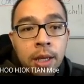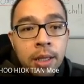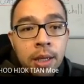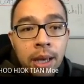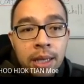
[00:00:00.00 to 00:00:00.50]

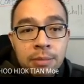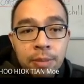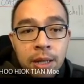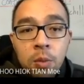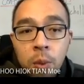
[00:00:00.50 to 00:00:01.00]
Now,
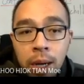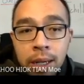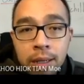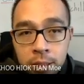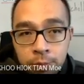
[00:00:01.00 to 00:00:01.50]
explain why
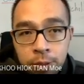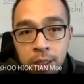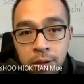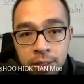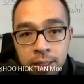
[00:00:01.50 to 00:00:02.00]
the speed
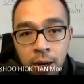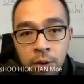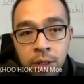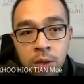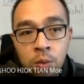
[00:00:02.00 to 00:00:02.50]
of
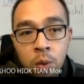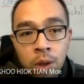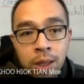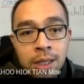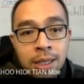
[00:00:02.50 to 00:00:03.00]
sound in
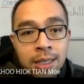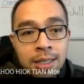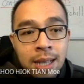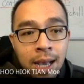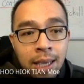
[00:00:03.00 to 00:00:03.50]
water is
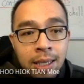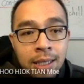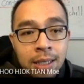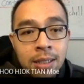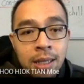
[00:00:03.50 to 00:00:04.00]

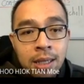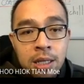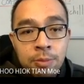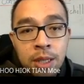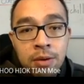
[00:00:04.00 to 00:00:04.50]
higher than the
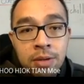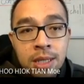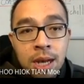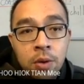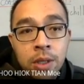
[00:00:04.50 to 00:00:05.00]
speed of
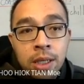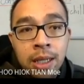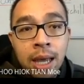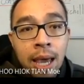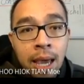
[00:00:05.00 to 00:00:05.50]
sound in
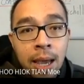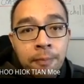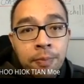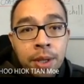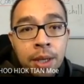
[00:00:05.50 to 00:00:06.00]
the air.
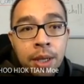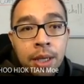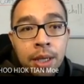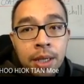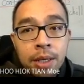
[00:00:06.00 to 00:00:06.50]

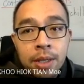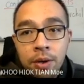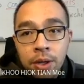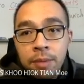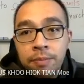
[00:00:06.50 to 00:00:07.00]

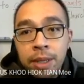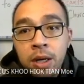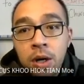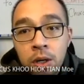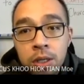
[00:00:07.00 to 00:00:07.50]
Okay,
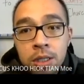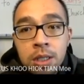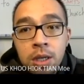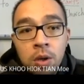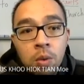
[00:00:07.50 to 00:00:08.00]
because
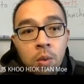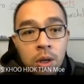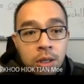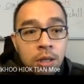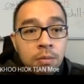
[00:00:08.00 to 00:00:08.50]

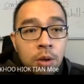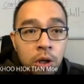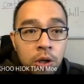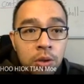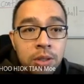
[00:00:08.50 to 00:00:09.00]
water
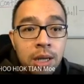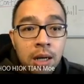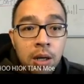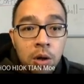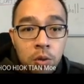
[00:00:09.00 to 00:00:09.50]
molecules
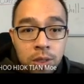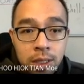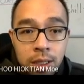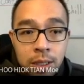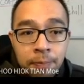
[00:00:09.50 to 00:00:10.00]
are
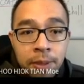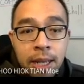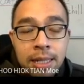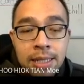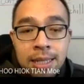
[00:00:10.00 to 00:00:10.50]
closer
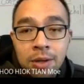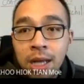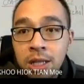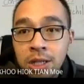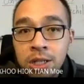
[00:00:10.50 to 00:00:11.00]
and sound
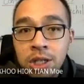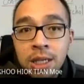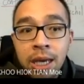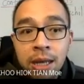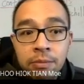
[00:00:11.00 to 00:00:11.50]
energy
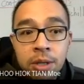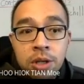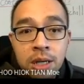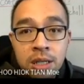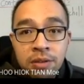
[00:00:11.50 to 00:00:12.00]
can be
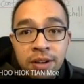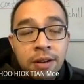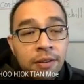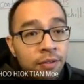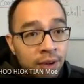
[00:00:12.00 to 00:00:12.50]
transferred
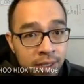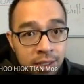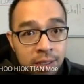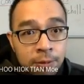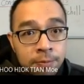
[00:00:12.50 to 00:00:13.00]
faster.